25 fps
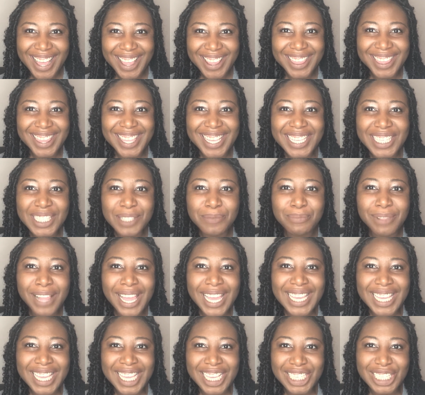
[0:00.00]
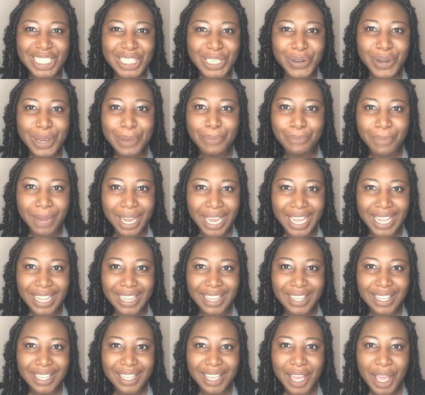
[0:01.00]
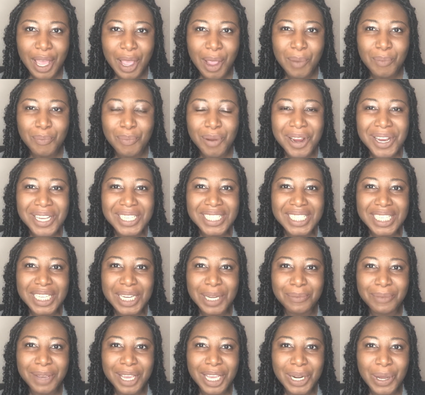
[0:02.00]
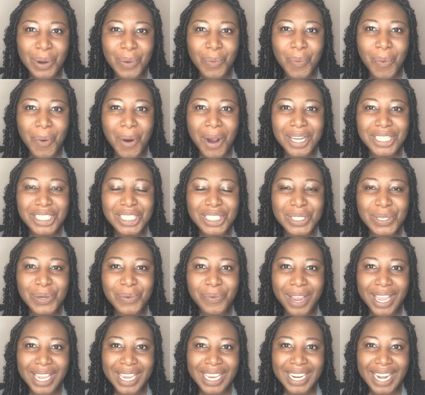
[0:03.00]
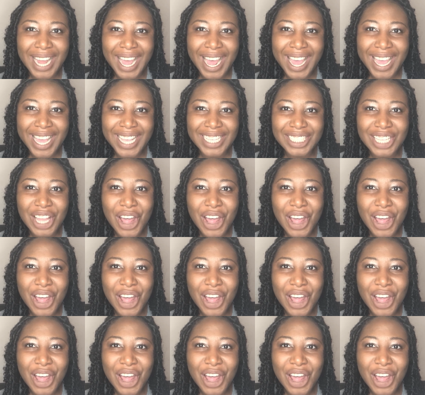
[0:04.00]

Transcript: This Black History Month, Pure Cinnamon wants to recognize